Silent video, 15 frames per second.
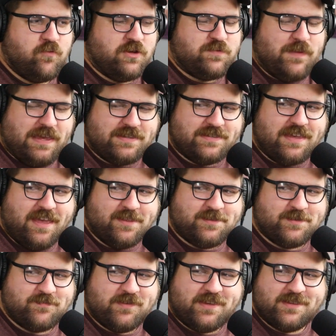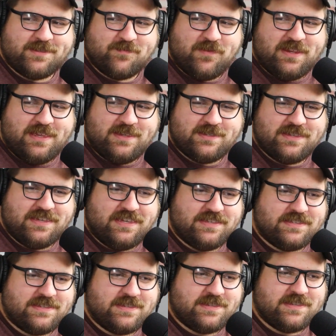which makes sense because I mean he's
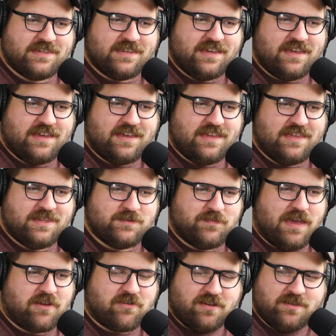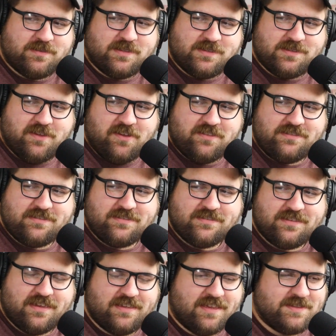he's uh, his background is in stunts
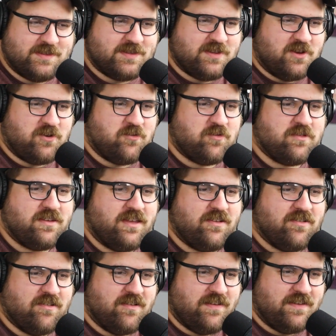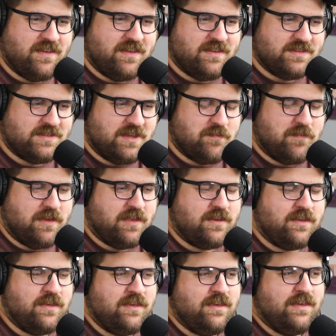uh, right. uh, as a stunt coordinator and, and a stunt
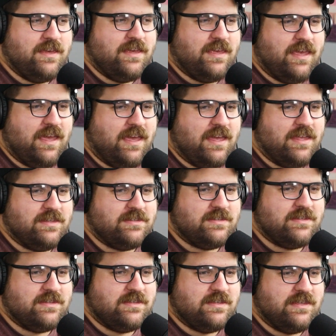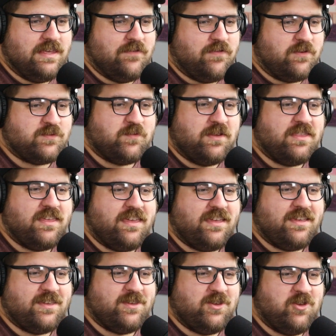man, and if there's one
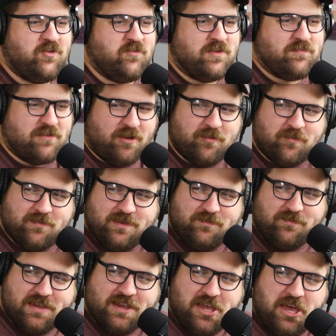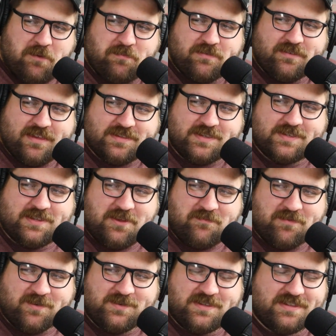thing you would probably pick up as a stunt
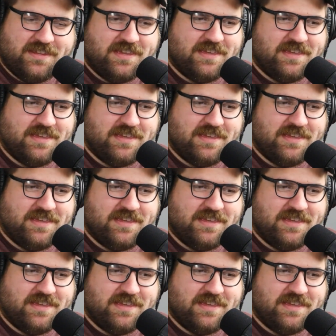person